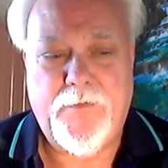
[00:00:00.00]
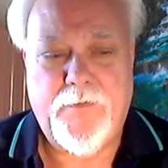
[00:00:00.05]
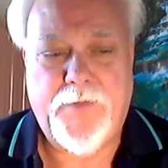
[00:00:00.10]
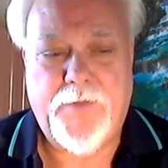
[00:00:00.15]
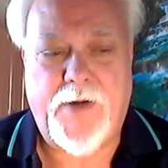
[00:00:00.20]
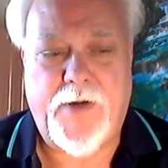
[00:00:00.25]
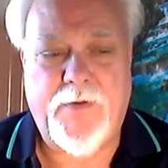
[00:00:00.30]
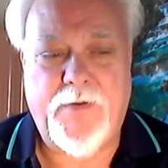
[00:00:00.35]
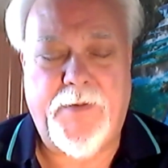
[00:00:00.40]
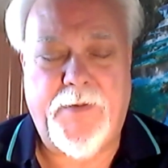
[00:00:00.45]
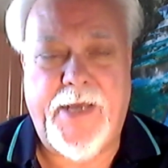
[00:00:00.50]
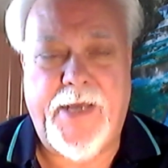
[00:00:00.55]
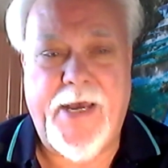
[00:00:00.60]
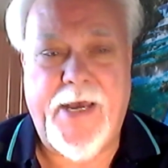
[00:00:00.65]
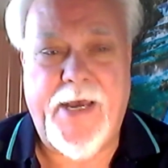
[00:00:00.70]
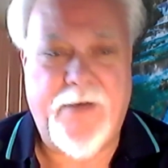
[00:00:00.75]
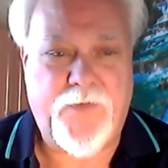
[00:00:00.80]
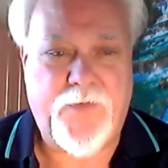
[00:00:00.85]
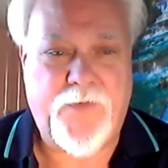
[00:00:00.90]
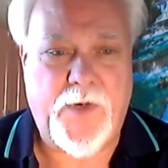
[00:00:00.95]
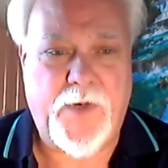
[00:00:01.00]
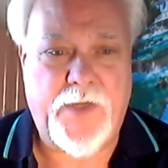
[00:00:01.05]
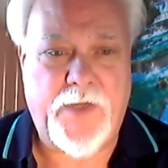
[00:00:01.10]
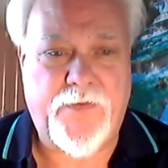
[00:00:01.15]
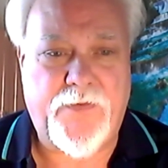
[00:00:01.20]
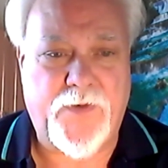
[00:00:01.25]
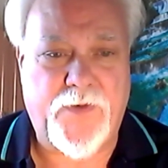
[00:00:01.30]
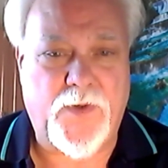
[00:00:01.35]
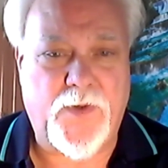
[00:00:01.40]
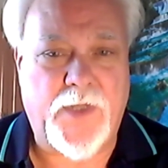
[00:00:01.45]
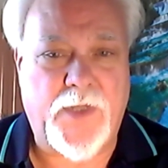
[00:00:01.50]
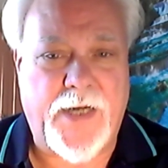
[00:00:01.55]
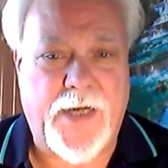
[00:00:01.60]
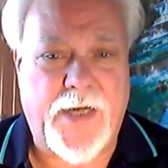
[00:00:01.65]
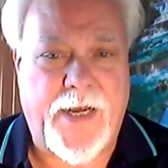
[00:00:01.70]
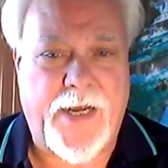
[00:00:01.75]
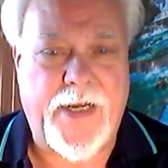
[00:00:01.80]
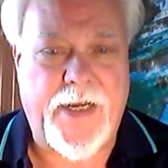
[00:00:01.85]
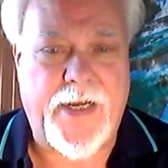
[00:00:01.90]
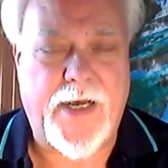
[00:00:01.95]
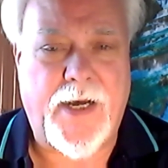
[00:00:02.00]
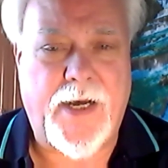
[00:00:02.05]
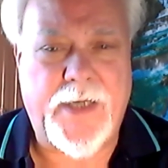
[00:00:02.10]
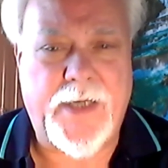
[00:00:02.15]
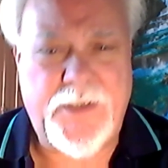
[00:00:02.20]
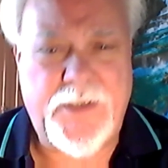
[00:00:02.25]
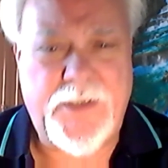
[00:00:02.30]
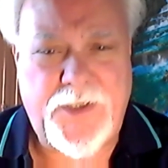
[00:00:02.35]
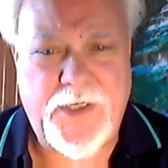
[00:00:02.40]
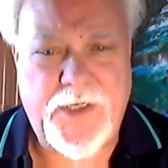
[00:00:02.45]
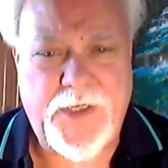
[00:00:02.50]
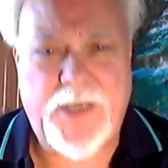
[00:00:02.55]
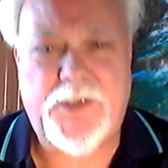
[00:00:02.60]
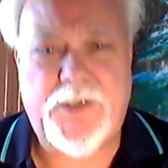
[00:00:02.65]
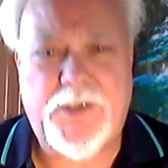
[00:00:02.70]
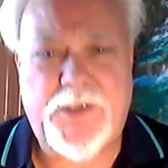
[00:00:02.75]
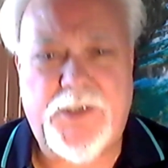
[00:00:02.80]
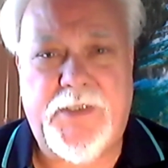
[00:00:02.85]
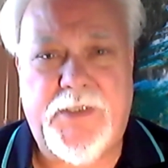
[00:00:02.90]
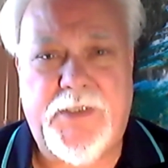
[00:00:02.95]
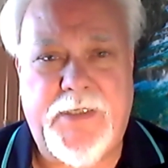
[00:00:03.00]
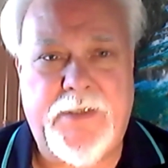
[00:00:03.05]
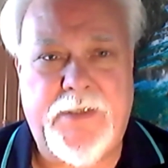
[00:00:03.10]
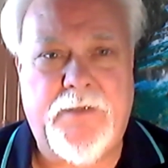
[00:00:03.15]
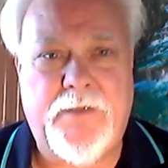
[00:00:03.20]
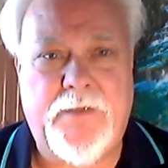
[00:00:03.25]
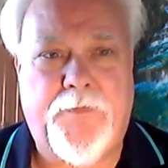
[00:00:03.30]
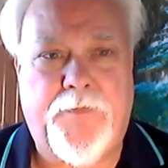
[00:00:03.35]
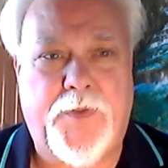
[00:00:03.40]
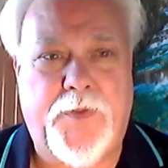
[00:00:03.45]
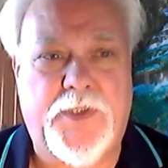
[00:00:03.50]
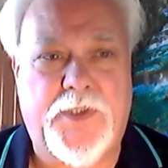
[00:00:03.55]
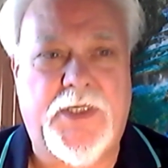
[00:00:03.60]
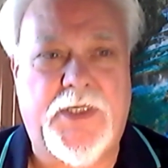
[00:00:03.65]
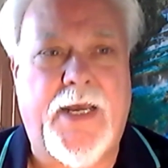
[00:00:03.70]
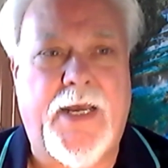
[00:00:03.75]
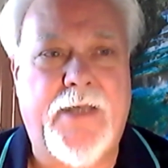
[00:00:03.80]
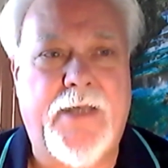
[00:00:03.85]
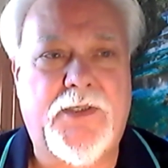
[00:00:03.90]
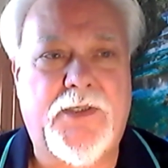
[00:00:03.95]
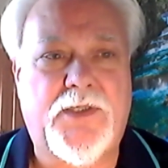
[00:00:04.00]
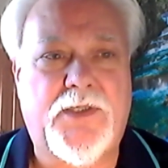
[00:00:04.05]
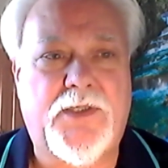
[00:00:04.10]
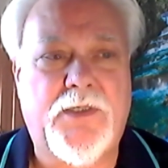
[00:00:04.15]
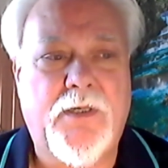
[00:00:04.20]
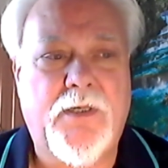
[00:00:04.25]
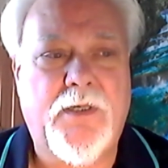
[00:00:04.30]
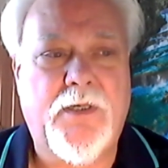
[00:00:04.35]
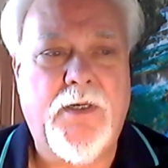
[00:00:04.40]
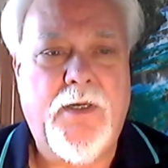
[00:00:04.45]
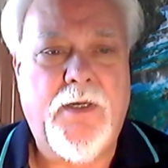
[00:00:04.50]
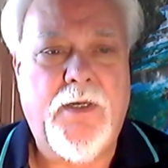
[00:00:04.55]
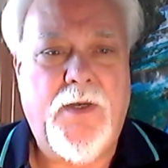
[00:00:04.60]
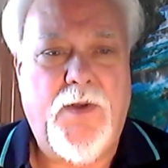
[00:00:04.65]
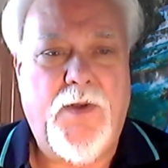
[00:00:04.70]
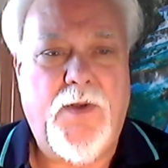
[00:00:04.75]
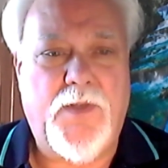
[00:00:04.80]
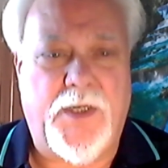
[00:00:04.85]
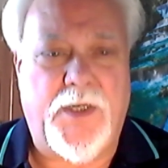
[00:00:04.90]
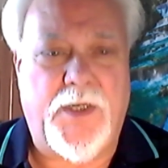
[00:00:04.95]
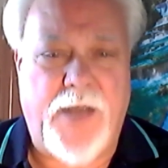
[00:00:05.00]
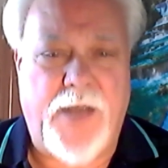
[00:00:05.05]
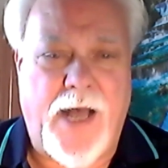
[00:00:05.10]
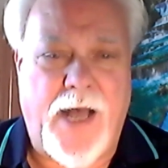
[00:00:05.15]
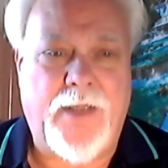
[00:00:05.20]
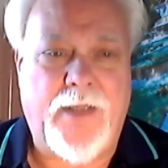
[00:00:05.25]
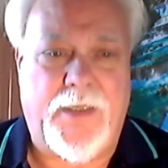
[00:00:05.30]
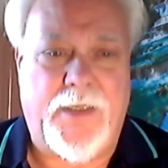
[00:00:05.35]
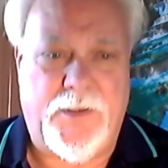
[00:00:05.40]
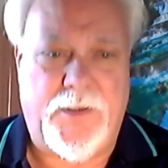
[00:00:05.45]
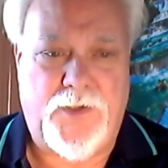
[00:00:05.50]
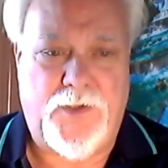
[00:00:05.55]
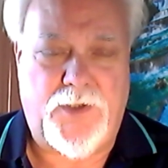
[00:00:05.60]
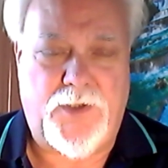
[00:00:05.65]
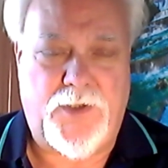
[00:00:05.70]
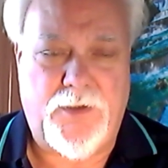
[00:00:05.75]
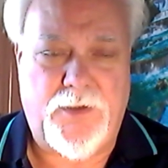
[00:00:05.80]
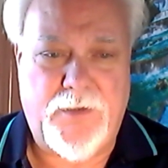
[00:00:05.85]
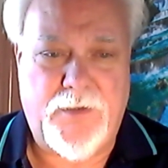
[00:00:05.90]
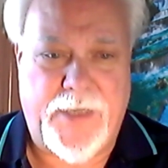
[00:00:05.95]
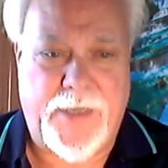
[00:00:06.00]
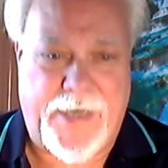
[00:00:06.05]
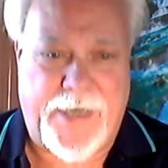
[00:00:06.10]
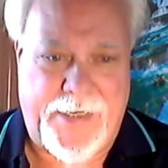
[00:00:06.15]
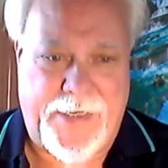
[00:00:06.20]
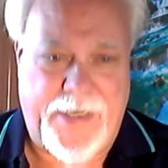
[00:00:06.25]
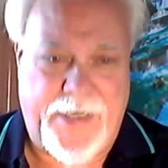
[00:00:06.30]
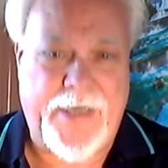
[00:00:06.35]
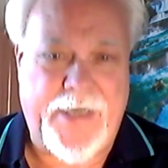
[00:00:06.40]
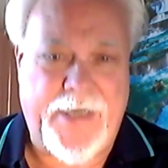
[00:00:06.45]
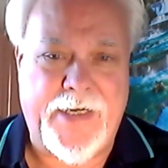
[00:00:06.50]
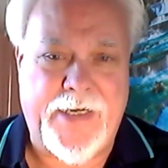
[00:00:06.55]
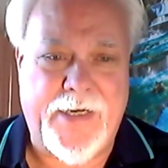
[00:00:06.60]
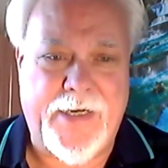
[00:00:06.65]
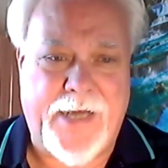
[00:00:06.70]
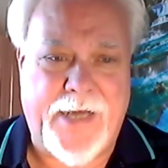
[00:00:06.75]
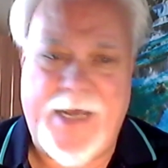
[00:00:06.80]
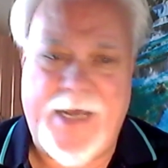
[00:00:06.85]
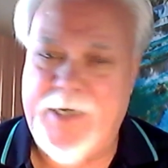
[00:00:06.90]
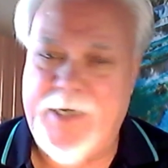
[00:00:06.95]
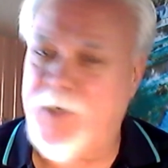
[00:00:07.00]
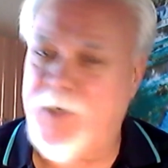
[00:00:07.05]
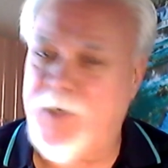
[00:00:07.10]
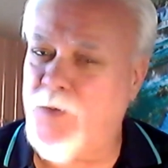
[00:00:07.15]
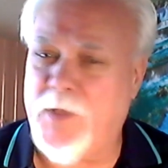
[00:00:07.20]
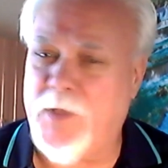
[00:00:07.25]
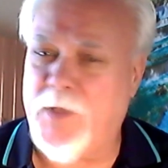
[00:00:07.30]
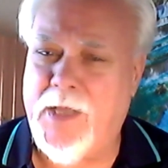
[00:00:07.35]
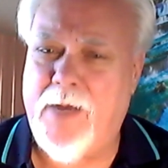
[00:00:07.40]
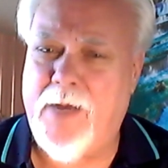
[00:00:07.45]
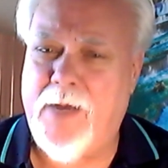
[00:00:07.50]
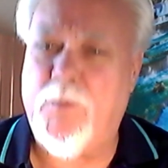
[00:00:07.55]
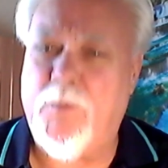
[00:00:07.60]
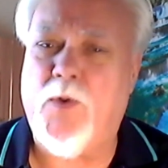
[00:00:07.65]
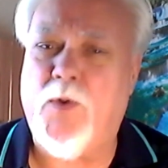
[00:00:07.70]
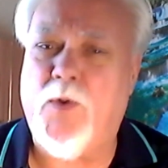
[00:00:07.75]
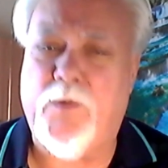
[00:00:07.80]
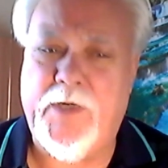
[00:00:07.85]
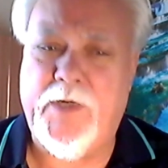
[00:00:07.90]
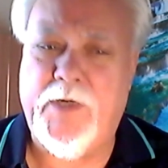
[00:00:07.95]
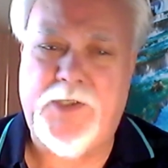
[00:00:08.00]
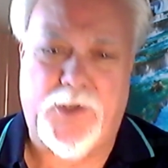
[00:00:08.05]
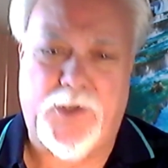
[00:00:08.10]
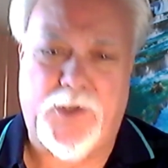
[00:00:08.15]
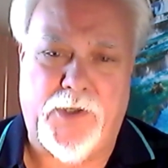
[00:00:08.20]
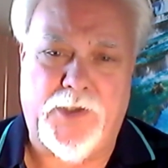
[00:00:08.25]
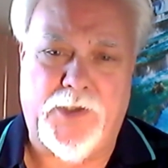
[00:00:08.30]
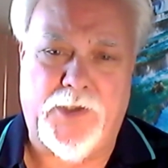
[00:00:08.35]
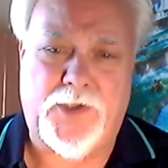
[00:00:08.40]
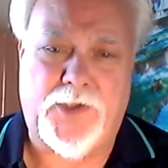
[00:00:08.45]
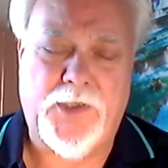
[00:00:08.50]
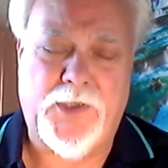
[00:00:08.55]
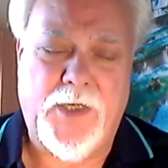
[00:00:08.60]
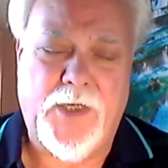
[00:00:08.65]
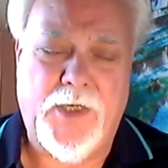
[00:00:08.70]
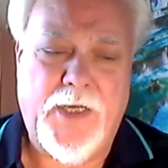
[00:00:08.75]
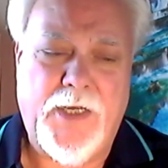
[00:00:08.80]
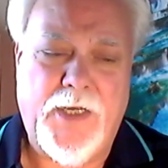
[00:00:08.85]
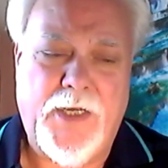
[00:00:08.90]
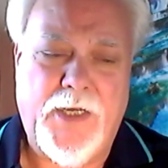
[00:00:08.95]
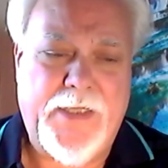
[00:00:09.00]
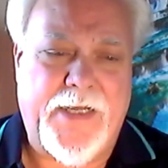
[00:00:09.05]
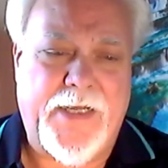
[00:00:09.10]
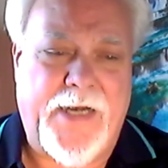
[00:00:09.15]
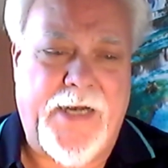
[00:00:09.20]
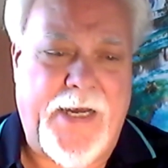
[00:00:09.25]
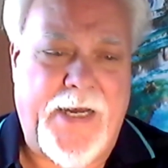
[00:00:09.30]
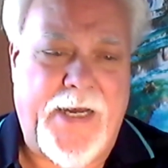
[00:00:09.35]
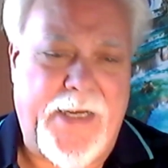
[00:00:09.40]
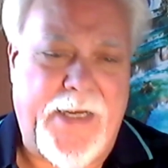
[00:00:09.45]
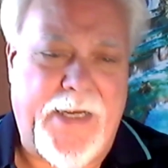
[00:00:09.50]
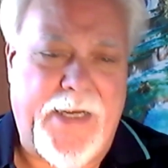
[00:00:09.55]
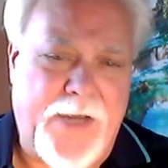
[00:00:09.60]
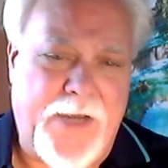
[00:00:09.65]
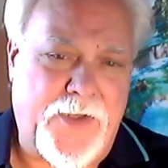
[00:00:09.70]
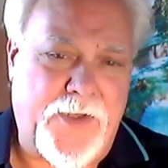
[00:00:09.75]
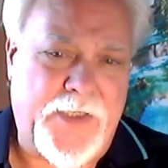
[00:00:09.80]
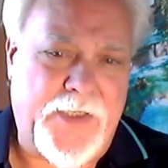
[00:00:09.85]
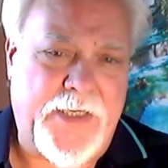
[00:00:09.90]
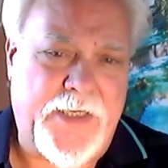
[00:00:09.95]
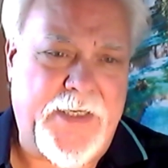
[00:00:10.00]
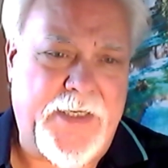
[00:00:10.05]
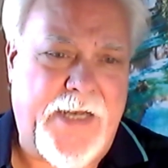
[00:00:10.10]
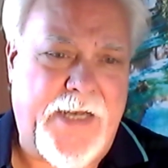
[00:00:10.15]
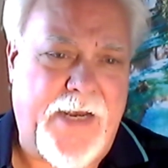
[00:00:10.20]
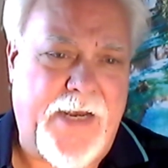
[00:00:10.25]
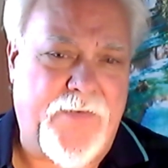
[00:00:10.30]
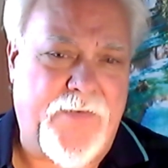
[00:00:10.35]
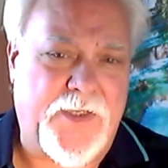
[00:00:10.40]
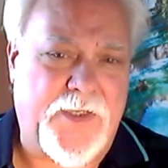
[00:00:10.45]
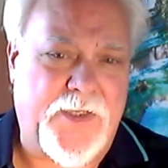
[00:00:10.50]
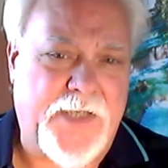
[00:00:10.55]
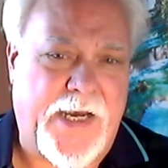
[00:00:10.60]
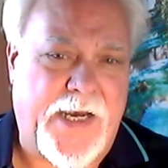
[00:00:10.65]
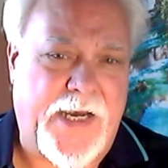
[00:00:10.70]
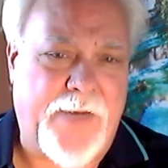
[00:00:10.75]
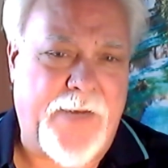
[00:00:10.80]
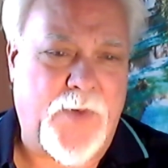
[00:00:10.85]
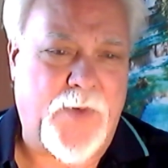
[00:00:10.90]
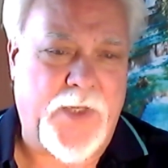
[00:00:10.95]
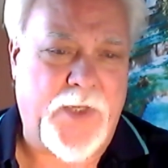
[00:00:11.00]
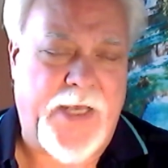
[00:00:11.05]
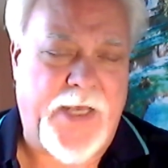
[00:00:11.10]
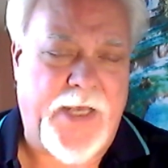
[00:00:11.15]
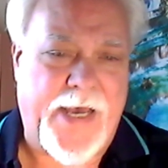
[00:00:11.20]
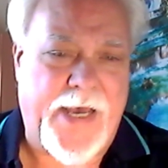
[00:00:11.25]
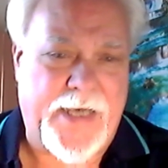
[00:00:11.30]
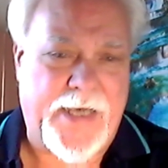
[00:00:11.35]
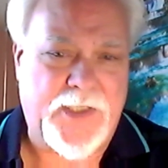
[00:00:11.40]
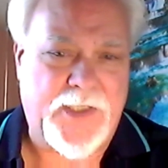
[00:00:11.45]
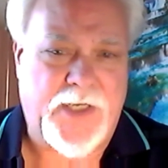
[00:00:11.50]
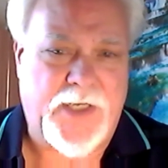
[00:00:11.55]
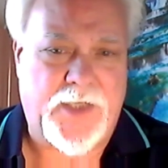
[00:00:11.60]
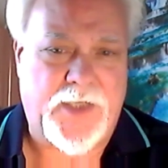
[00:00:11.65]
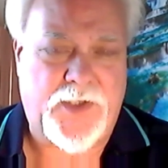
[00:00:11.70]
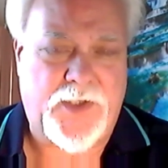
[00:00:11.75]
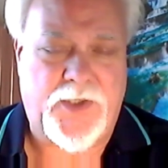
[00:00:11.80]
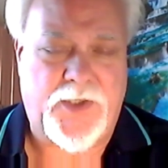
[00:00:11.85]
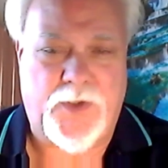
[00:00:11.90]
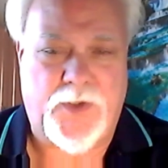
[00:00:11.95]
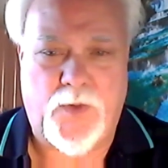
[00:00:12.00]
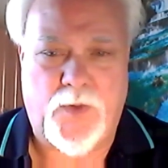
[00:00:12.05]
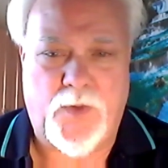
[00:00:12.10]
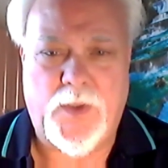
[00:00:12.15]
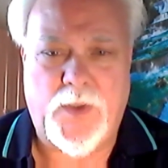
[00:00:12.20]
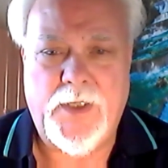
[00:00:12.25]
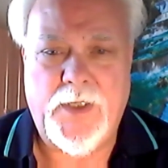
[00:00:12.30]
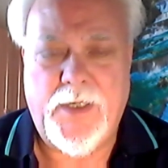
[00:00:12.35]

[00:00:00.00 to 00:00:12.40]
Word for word: probably halfway through that I, I just didn't possess the knowledge that I needed. And I had to do a lot more research that I either didn't have the time or the access to